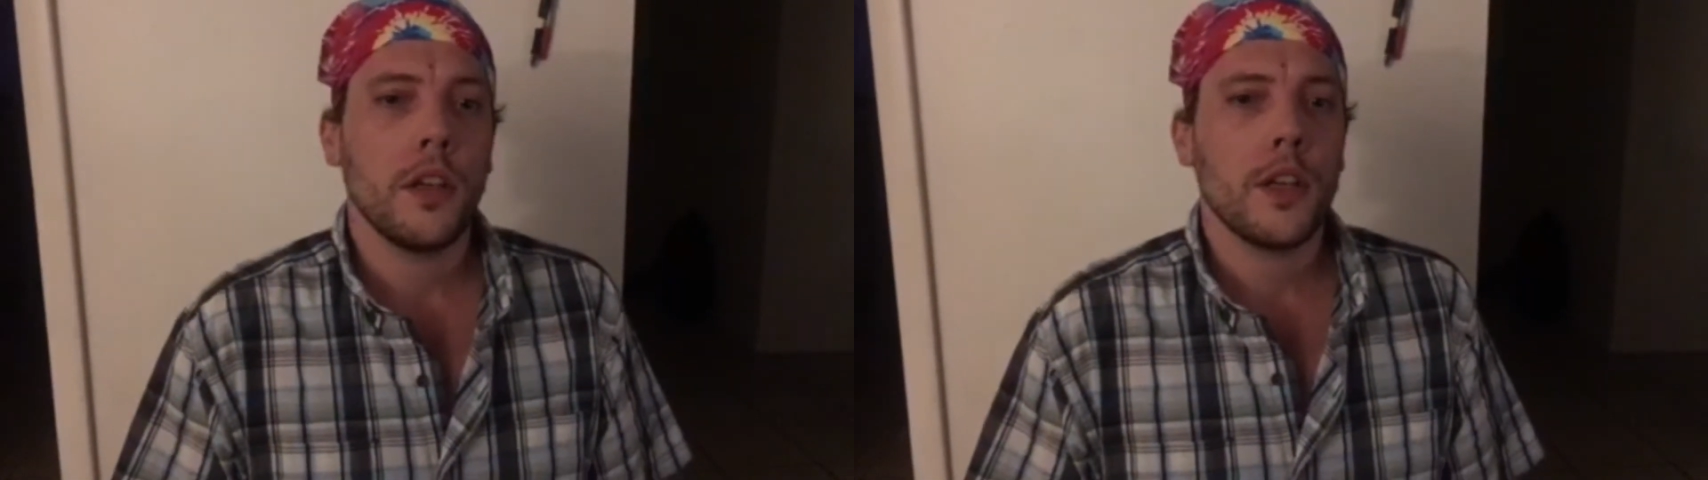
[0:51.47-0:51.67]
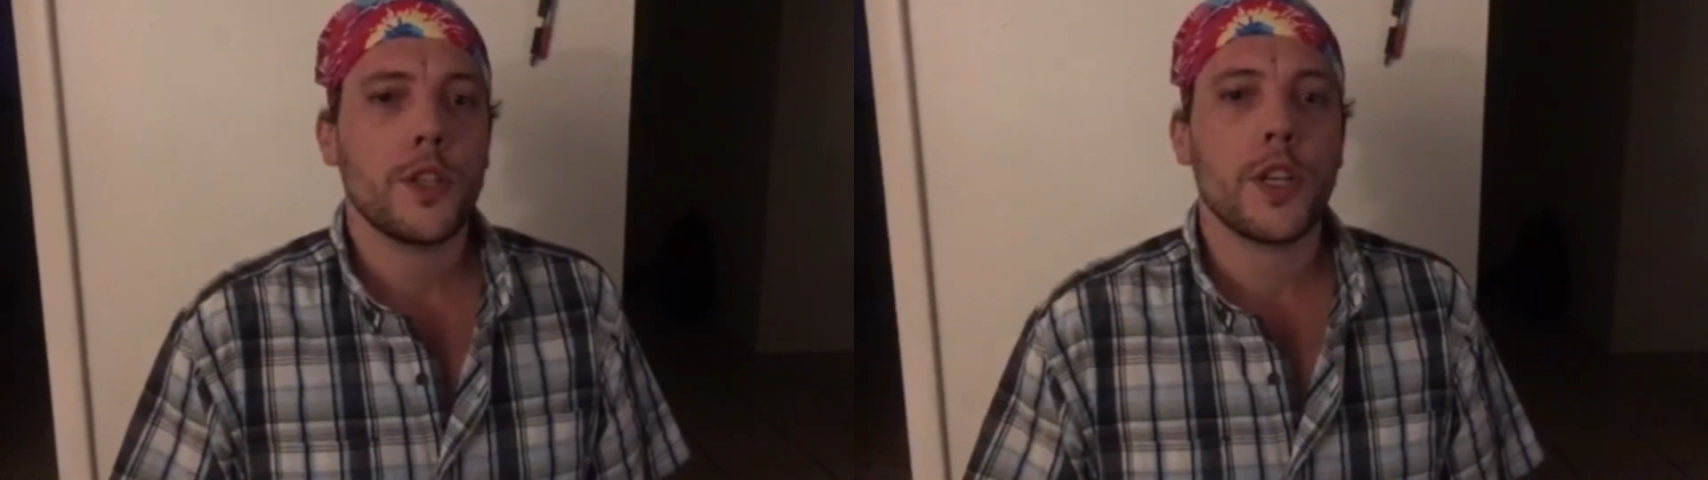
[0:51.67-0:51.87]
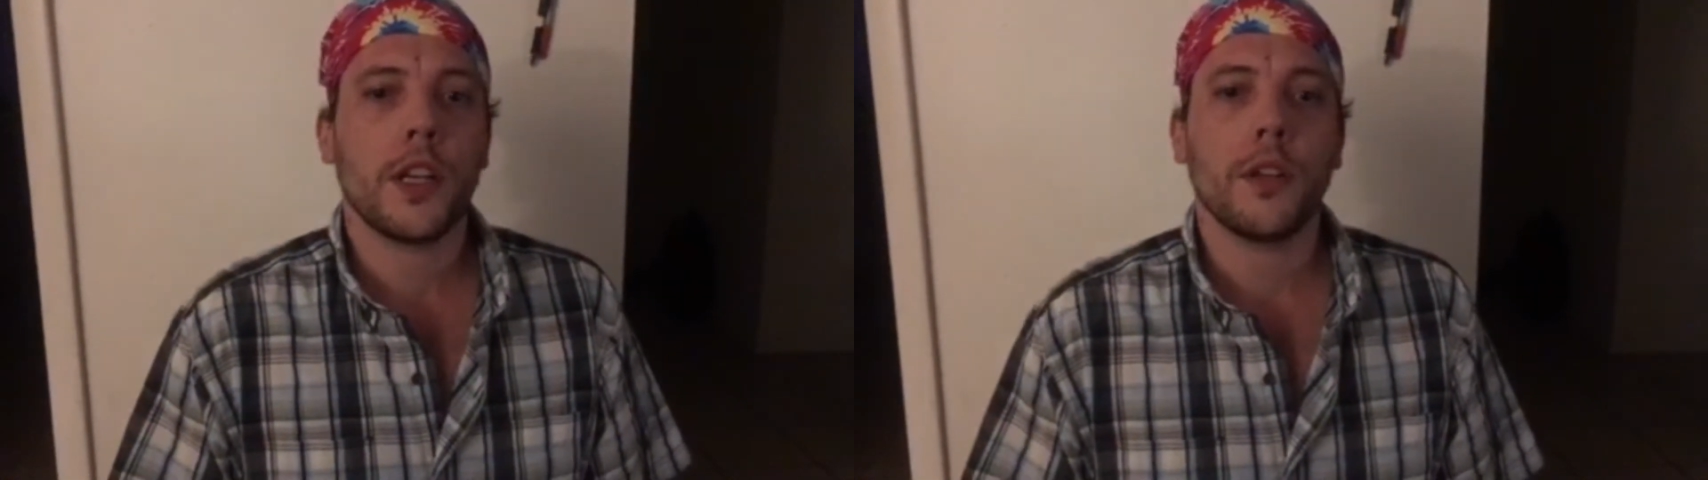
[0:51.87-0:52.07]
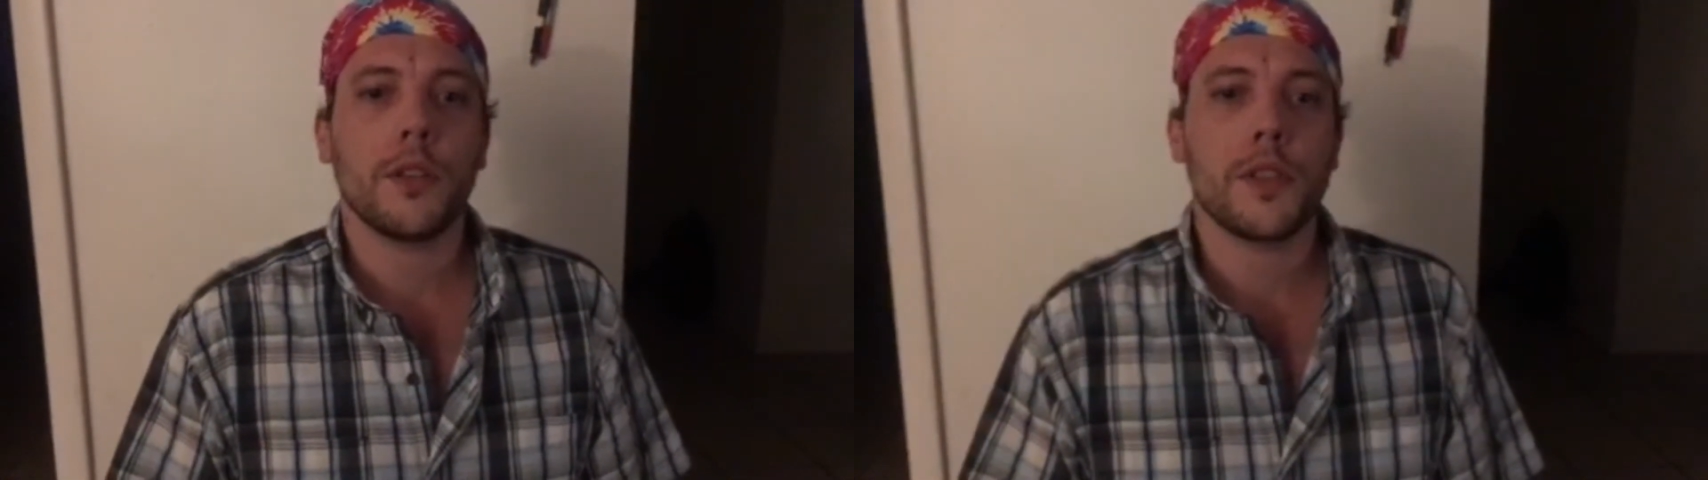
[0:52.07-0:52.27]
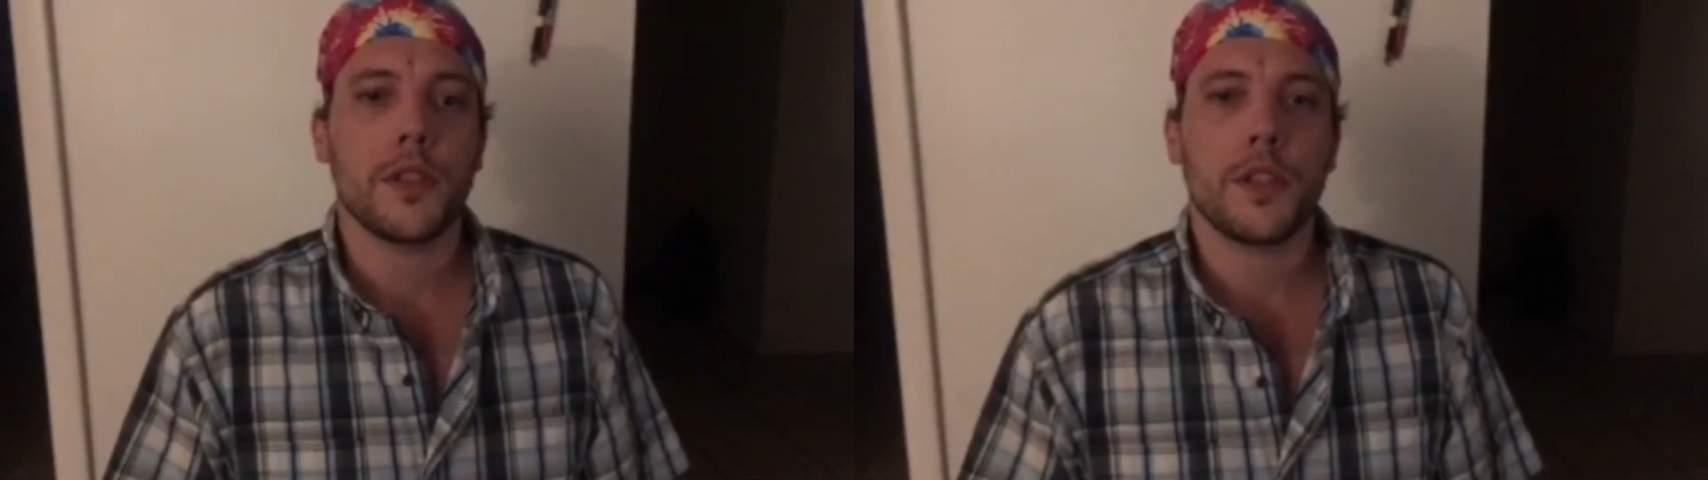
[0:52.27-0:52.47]

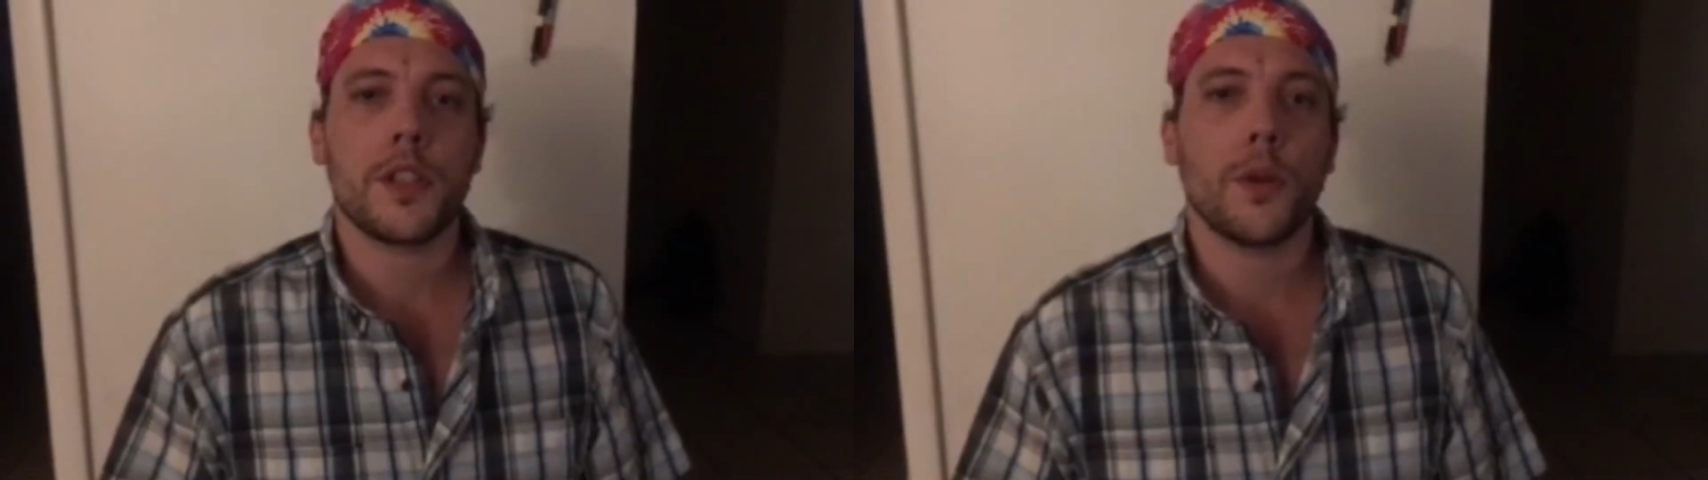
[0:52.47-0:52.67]
Shingles is just a